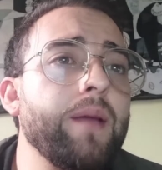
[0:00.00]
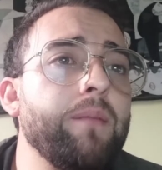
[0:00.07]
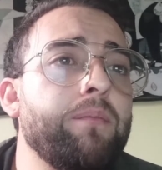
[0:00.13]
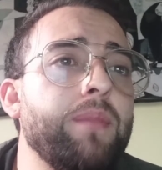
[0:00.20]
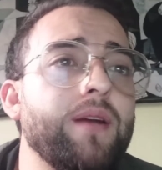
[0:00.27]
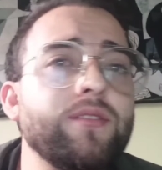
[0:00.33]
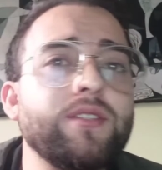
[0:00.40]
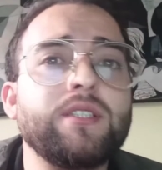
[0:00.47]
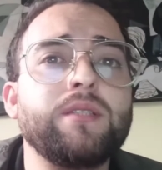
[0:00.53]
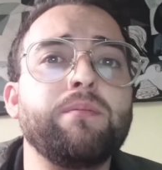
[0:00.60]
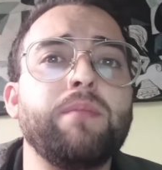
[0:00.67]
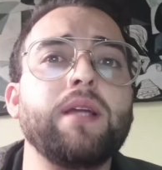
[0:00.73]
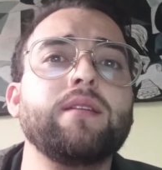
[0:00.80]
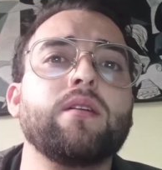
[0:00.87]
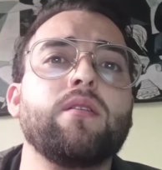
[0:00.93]

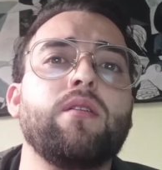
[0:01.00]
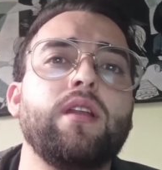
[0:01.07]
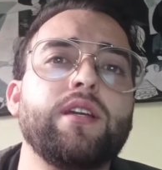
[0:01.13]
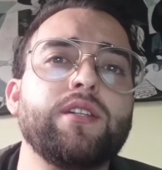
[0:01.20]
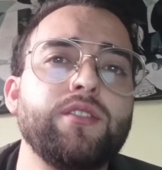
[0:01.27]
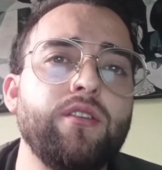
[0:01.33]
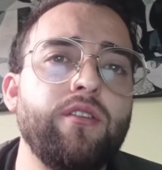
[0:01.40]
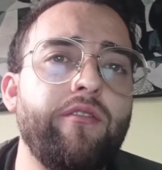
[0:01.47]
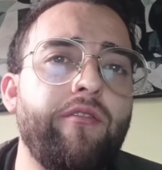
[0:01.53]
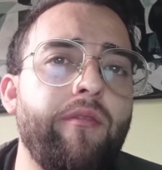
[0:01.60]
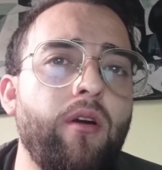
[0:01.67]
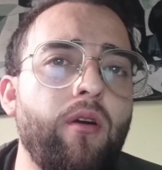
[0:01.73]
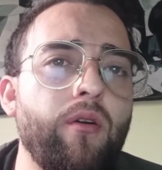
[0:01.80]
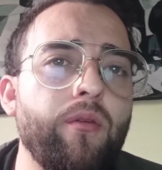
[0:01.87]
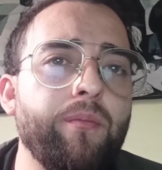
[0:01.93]
participate the collection of
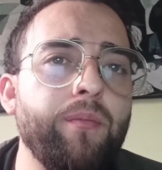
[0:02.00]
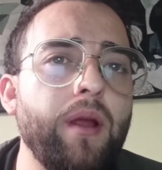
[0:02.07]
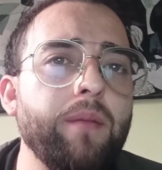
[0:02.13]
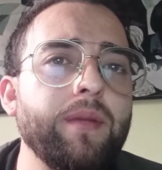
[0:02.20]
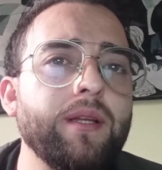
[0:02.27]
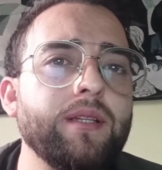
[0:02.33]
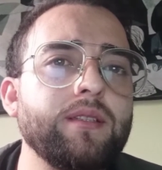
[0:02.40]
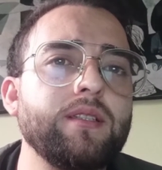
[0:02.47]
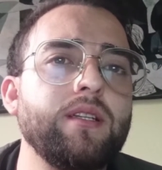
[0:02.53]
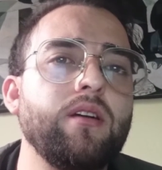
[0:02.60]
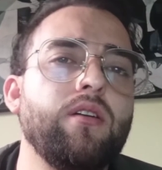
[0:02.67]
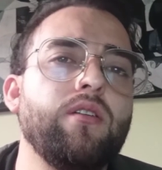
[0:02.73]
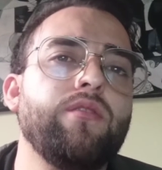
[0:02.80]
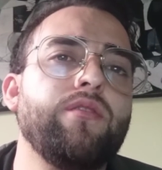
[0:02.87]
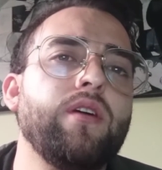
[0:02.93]
or payments
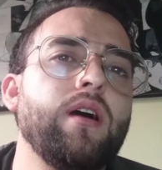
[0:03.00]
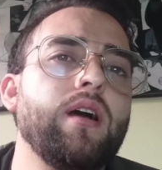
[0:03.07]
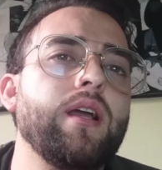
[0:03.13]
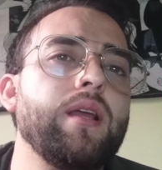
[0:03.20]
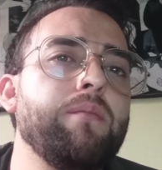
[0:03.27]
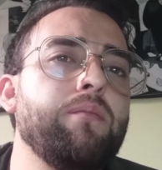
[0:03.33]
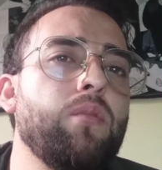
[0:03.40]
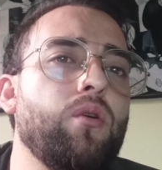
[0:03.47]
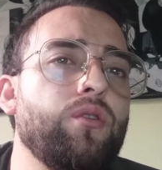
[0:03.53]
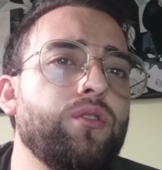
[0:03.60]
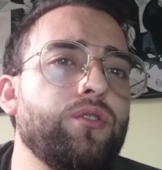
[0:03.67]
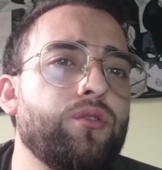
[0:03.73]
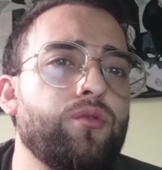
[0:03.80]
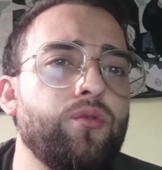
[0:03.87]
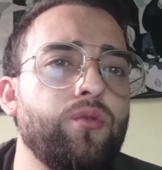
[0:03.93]
of
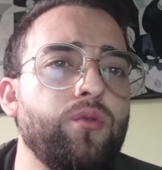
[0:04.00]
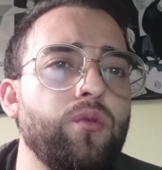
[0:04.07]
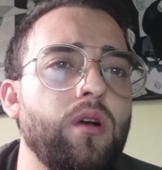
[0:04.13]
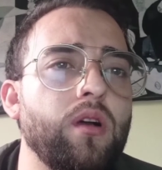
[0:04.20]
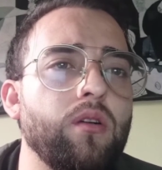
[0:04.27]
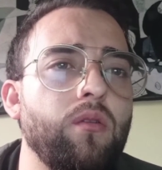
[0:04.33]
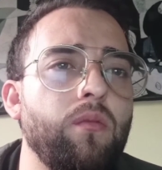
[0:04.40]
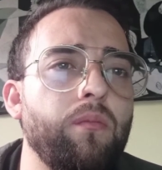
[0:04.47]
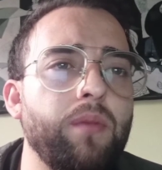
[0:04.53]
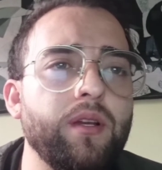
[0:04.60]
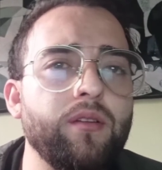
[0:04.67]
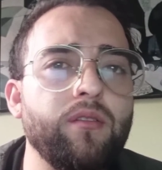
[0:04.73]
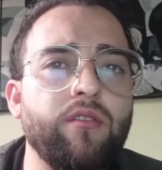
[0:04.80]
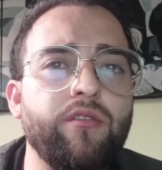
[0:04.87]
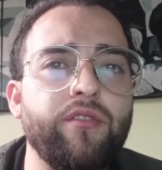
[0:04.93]
invoice through a
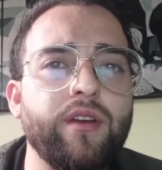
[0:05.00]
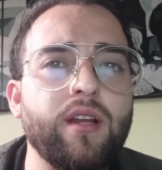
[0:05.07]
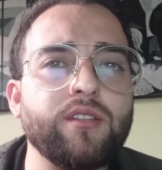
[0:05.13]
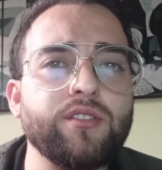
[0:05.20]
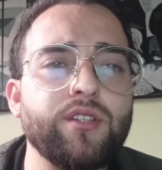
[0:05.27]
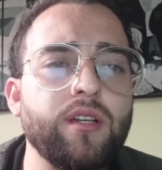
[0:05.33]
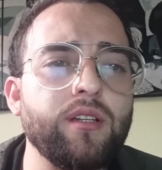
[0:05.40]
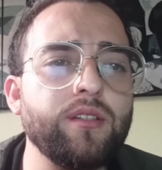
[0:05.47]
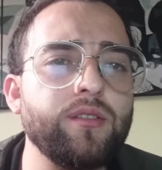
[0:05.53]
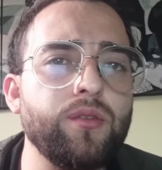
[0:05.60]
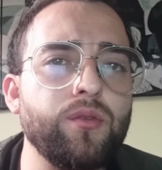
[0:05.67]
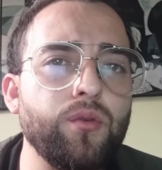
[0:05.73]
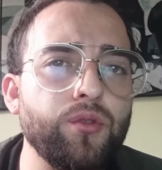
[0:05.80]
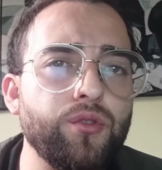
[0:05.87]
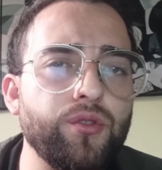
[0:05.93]
company or financial
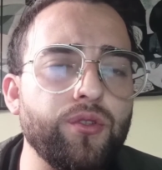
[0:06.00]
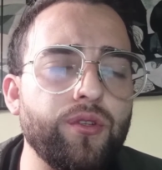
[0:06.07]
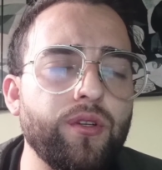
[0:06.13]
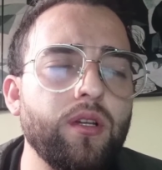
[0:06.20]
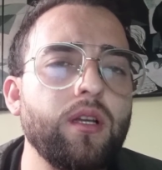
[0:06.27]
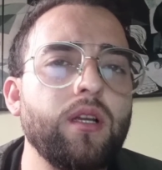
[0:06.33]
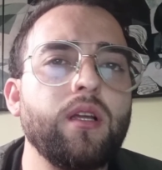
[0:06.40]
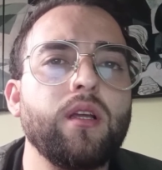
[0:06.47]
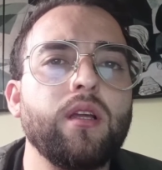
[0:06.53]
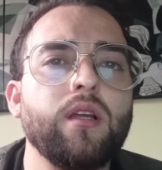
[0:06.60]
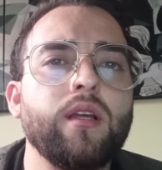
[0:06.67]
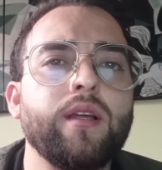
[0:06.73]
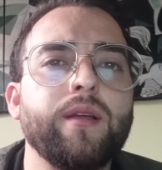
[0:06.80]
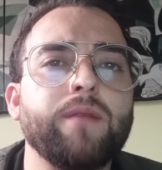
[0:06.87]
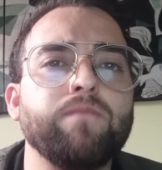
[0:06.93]
institution.
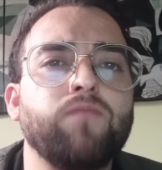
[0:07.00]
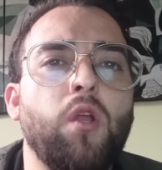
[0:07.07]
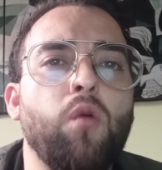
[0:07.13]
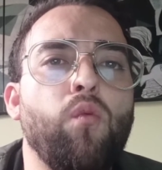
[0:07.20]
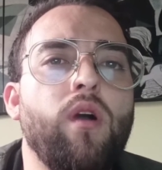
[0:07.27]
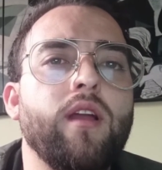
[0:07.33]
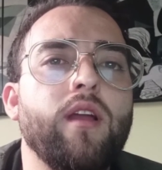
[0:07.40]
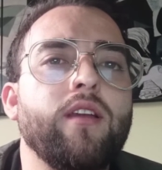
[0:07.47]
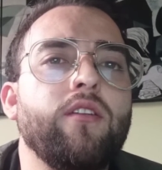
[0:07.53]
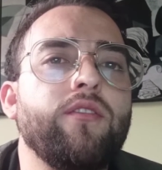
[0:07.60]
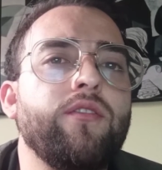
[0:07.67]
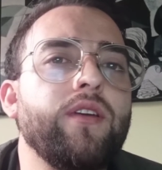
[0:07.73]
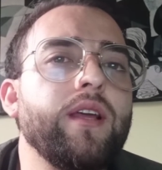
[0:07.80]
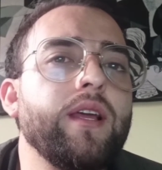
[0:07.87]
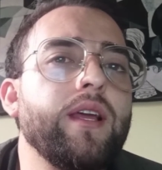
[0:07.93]
And one
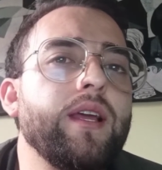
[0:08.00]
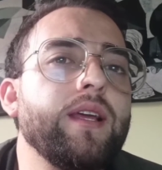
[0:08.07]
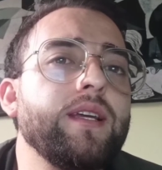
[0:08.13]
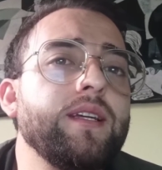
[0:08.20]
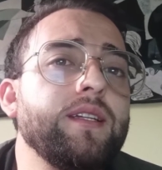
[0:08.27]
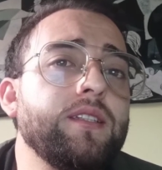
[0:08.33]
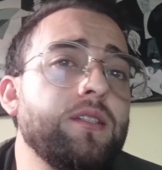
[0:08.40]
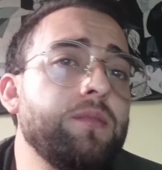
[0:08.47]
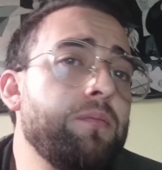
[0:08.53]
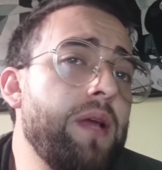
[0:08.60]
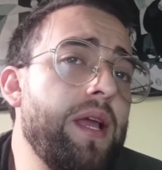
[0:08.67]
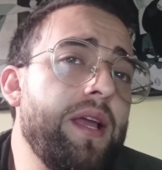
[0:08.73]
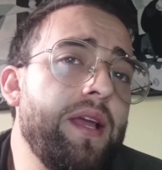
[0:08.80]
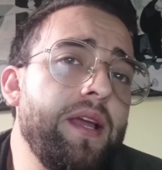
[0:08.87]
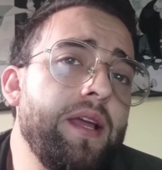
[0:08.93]
of its
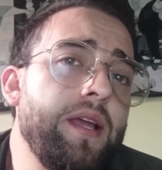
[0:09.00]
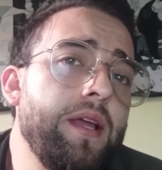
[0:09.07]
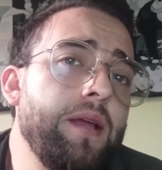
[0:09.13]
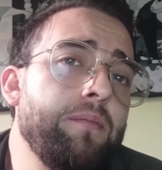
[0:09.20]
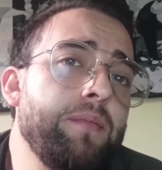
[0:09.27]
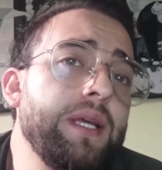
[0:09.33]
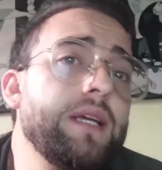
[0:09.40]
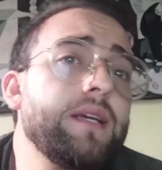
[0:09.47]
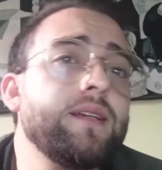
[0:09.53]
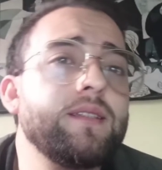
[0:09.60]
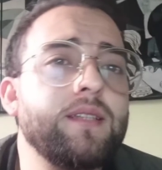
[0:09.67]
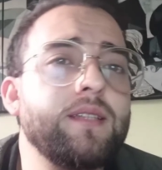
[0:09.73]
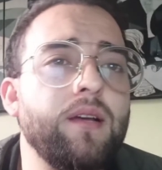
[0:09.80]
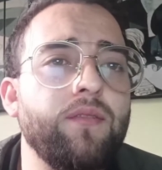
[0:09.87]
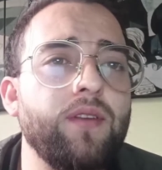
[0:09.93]

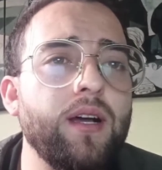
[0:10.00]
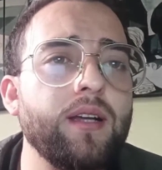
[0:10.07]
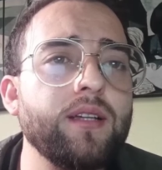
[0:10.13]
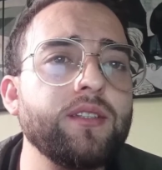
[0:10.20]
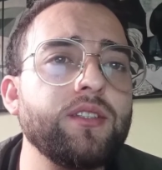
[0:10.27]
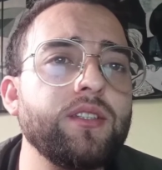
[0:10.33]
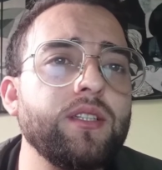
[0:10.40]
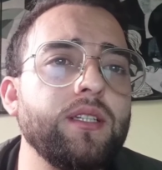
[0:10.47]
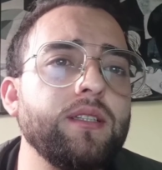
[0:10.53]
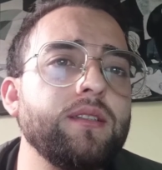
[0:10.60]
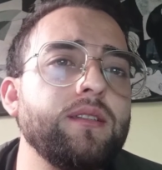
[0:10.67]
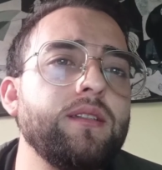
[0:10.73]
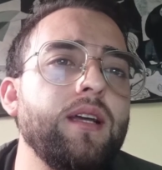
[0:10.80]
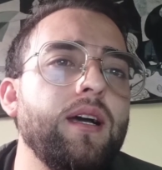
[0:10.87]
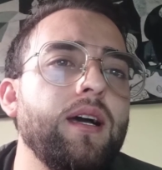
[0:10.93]
biggest advantage is
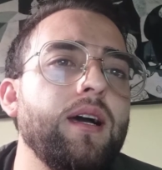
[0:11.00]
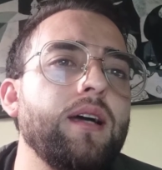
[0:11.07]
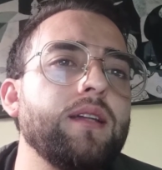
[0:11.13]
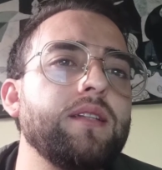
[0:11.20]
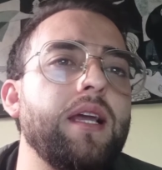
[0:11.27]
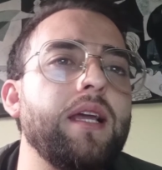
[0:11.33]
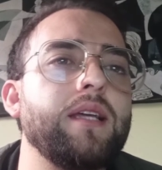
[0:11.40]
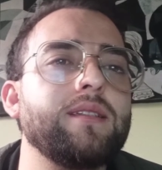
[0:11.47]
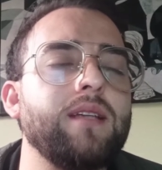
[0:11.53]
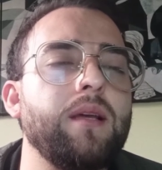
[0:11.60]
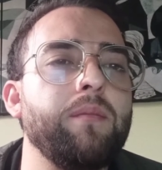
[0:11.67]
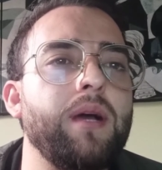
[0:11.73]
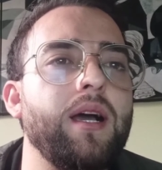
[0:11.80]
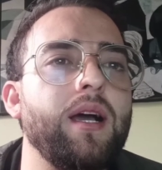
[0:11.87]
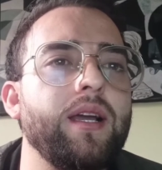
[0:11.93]
that
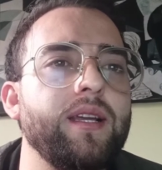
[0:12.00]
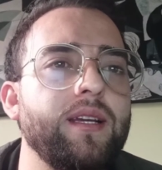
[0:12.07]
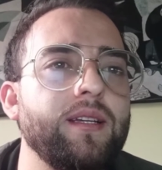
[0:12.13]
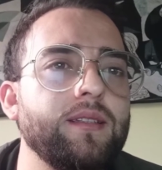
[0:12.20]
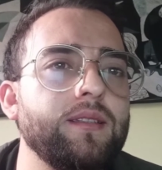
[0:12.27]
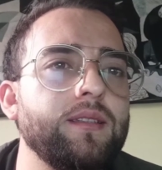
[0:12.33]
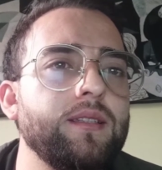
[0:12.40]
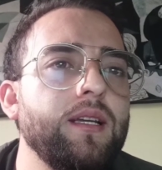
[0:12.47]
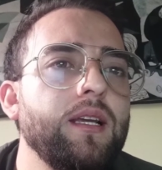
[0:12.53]
SMIs